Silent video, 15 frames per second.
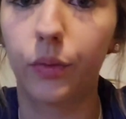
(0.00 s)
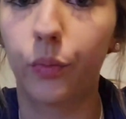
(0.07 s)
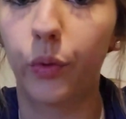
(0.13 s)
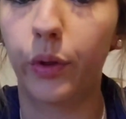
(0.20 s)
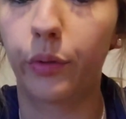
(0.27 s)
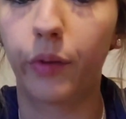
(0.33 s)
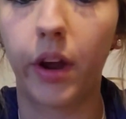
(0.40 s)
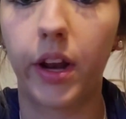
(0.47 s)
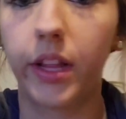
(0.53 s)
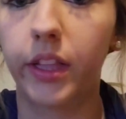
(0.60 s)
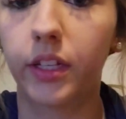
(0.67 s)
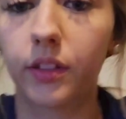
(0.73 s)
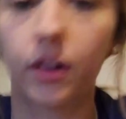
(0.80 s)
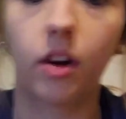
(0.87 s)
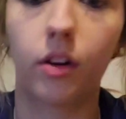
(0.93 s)
with writing
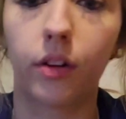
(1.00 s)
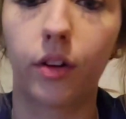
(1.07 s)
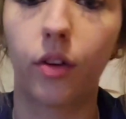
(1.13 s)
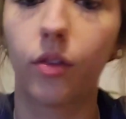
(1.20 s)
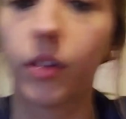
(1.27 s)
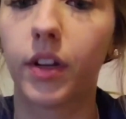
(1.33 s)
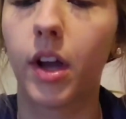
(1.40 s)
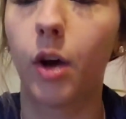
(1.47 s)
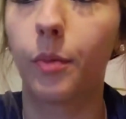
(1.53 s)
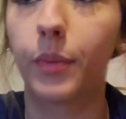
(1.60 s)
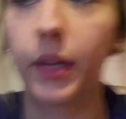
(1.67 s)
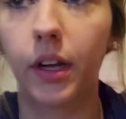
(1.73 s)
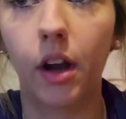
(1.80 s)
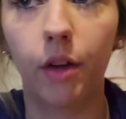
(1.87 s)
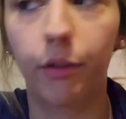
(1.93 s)
this article and
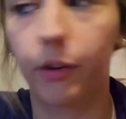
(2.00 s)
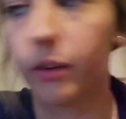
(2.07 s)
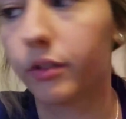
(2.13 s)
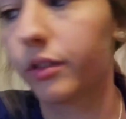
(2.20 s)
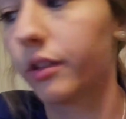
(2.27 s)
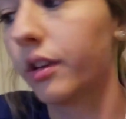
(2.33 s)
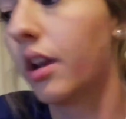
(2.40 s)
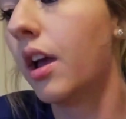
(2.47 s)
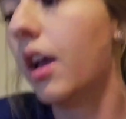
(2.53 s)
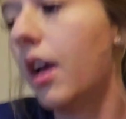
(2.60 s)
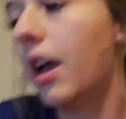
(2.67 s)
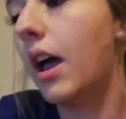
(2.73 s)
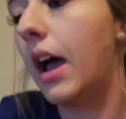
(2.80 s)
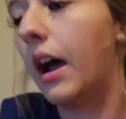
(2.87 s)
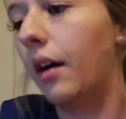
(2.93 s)
helping others
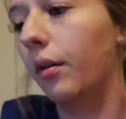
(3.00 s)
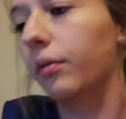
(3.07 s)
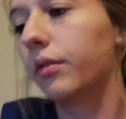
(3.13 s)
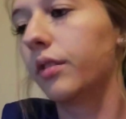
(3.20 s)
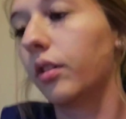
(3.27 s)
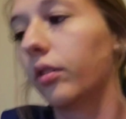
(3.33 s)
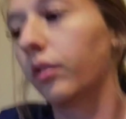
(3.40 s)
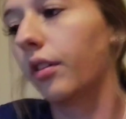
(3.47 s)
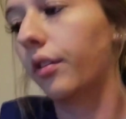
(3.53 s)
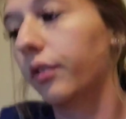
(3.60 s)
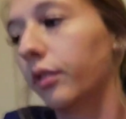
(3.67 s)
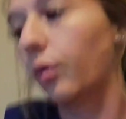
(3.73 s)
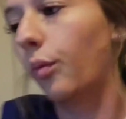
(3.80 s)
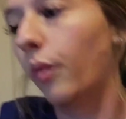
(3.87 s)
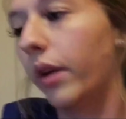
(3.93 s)
out along the
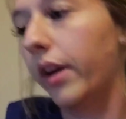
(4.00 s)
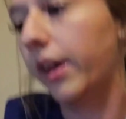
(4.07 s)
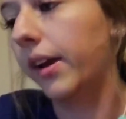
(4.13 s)
way.